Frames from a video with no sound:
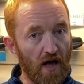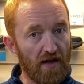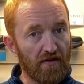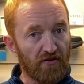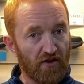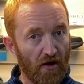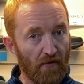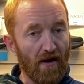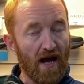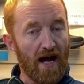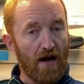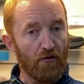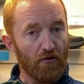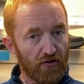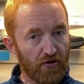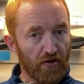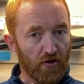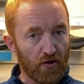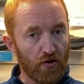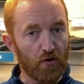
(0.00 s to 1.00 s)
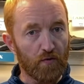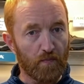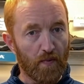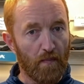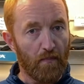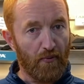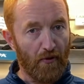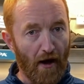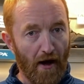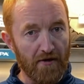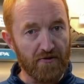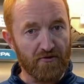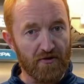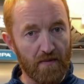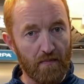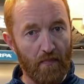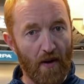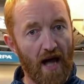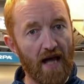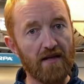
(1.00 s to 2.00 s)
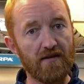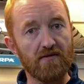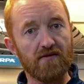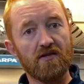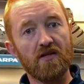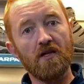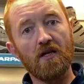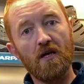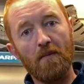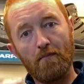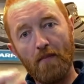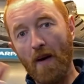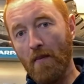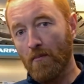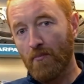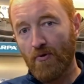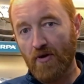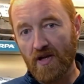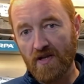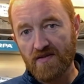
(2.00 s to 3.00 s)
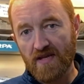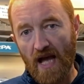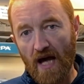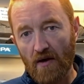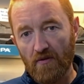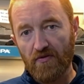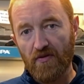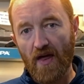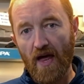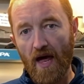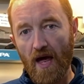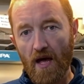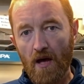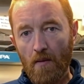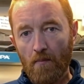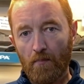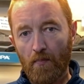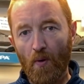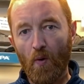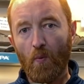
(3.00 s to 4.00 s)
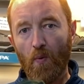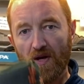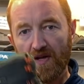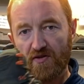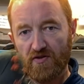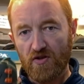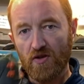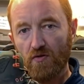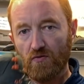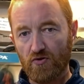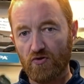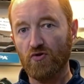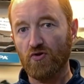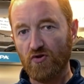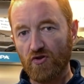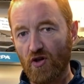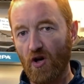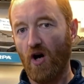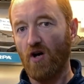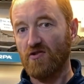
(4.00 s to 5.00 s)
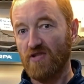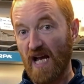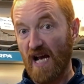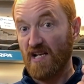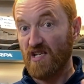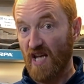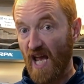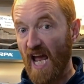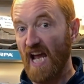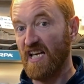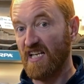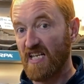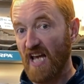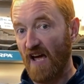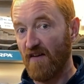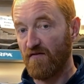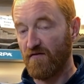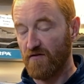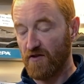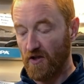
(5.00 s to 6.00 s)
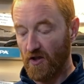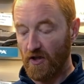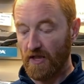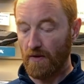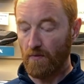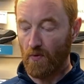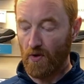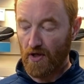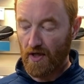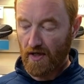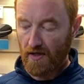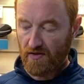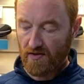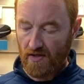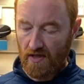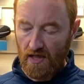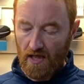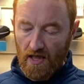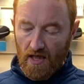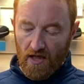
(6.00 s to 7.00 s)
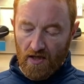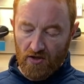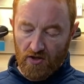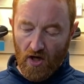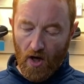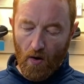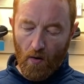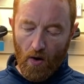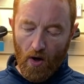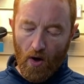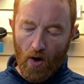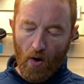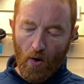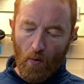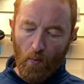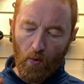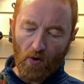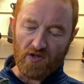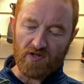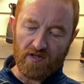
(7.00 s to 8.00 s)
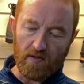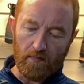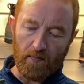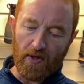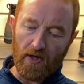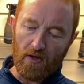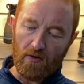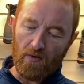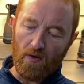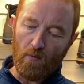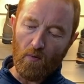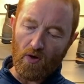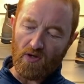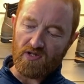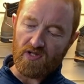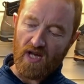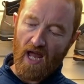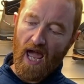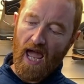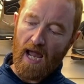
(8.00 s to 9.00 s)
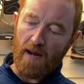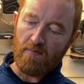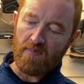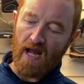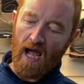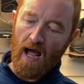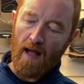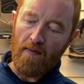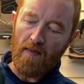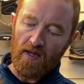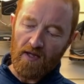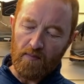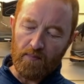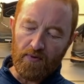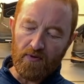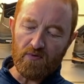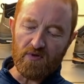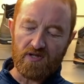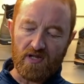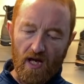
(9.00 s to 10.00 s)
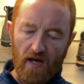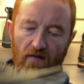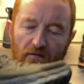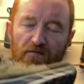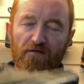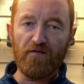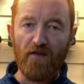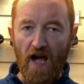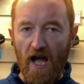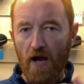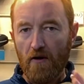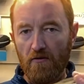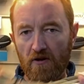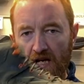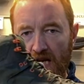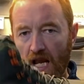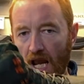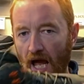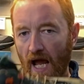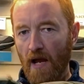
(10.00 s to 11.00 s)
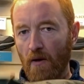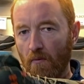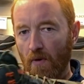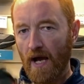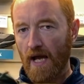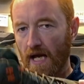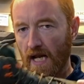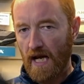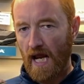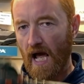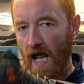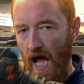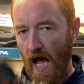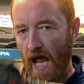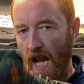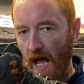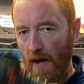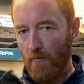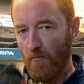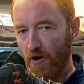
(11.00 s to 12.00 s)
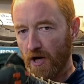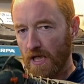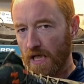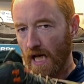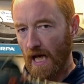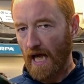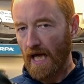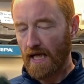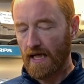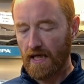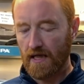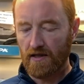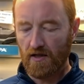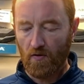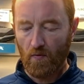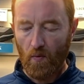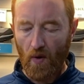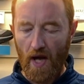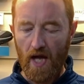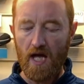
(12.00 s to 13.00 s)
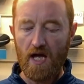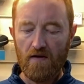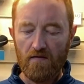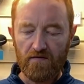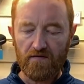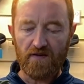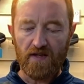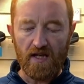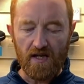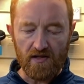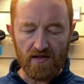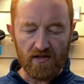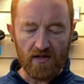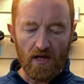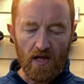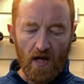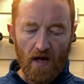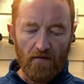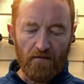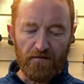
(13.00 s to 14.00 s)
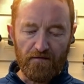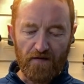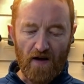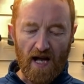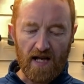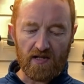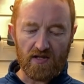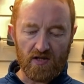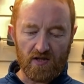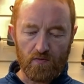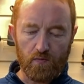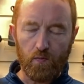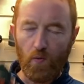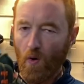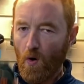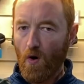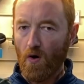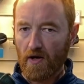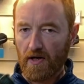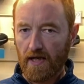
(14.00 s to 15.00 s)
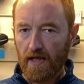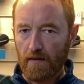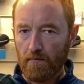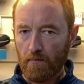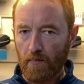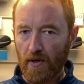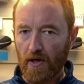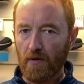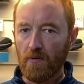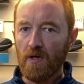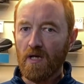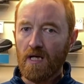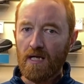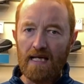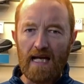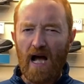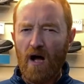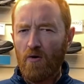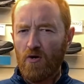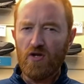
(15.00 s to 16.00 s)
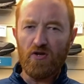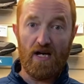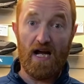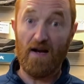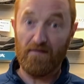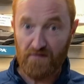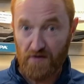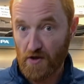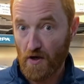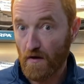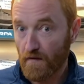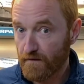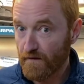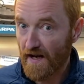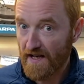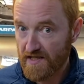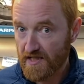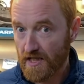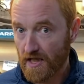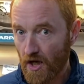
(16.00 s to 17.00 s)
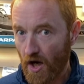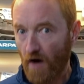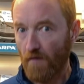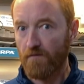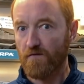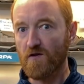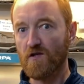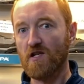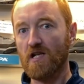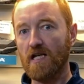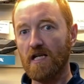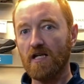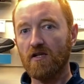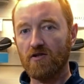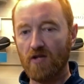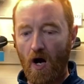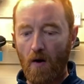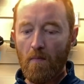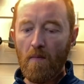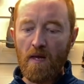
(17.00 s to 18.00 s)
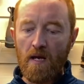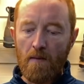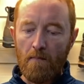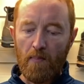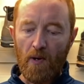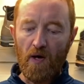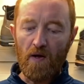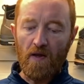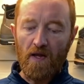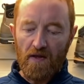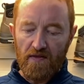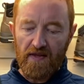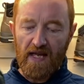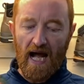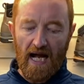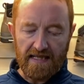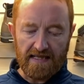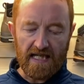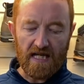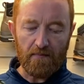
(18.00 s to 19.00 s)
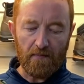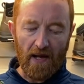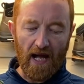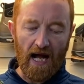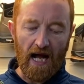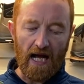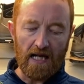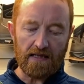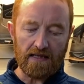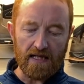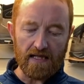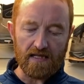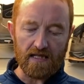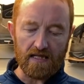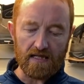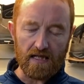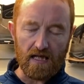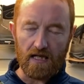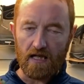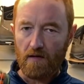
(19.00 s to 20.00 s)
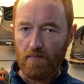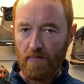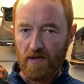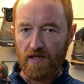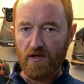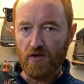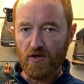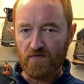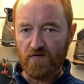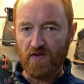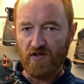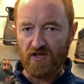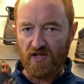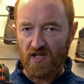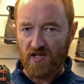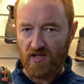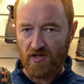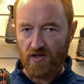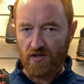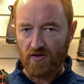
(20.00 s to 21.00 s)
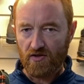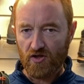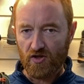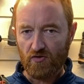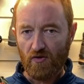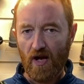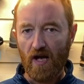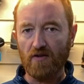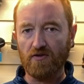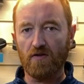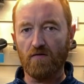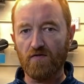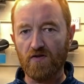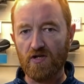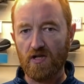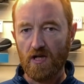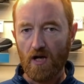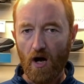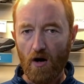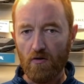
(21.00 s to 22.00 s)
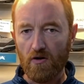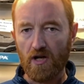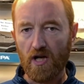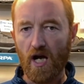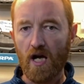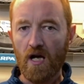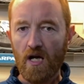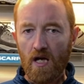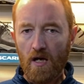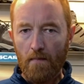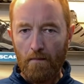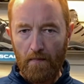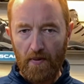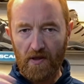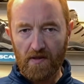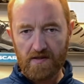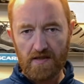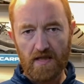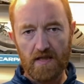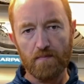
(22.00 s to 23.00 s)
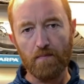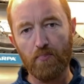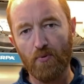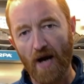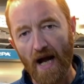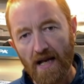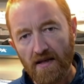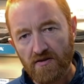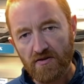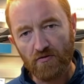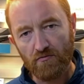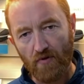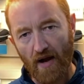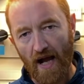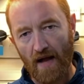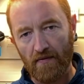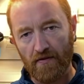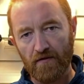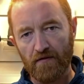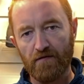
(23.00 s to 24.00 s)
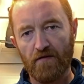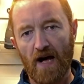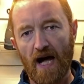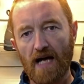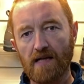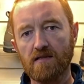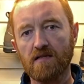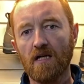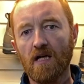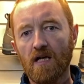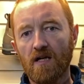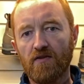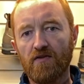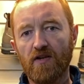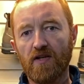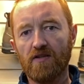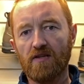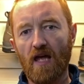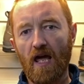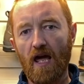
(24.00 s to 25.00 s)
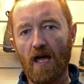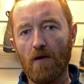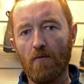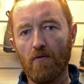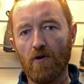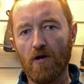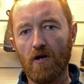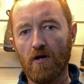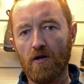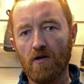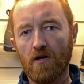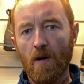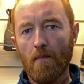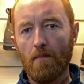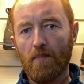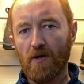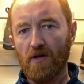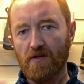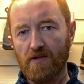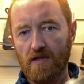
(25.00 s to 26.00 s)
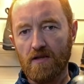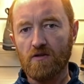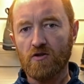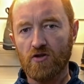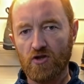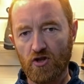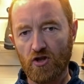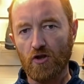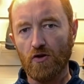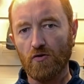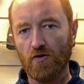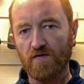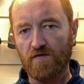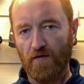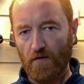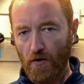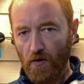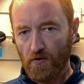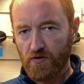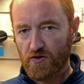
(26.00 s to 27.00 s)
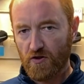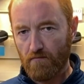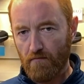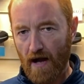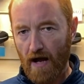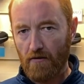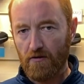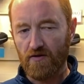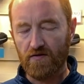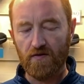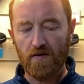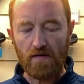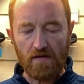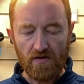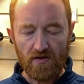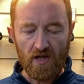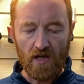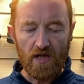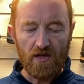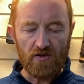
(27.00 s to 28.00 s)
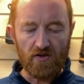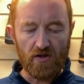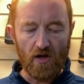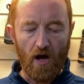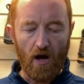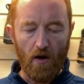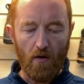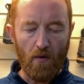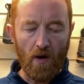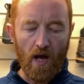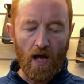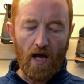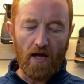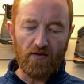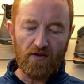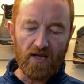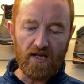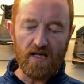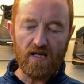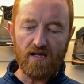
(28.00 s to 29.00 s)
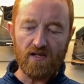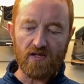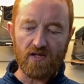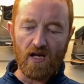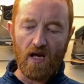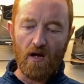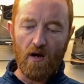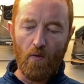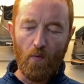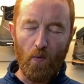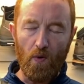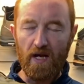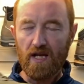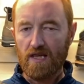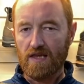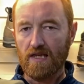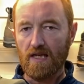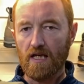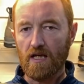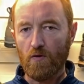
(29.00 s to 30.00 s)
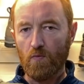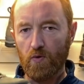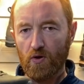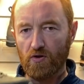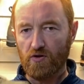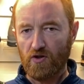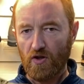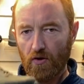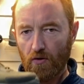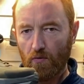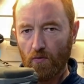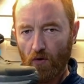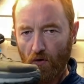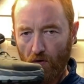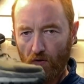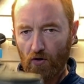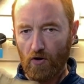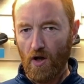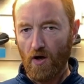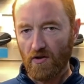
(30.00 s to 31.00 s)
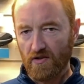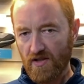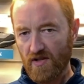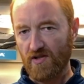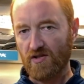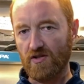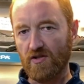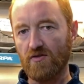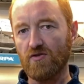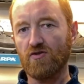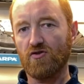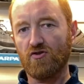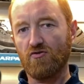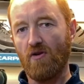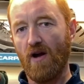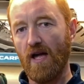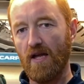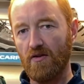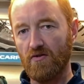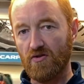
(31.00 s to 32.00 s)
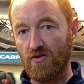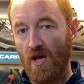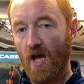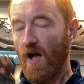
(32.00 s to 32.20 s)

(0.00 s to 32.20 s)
there are other good proprietary band membranes out there, but we do trust Gore-Tex. It definitely works. So what's the boot? What's it aimed at? The boot's are very lightweight, and I'm really liking the weight of this fast walking boot. Now, you don't have to go fast in it, obviously you don't, but the idea behind this is it can be used for distance trails. Obviously Hoka built its brand around the fact that they were building shoes for ultra marathons, so these we think will do long distance trails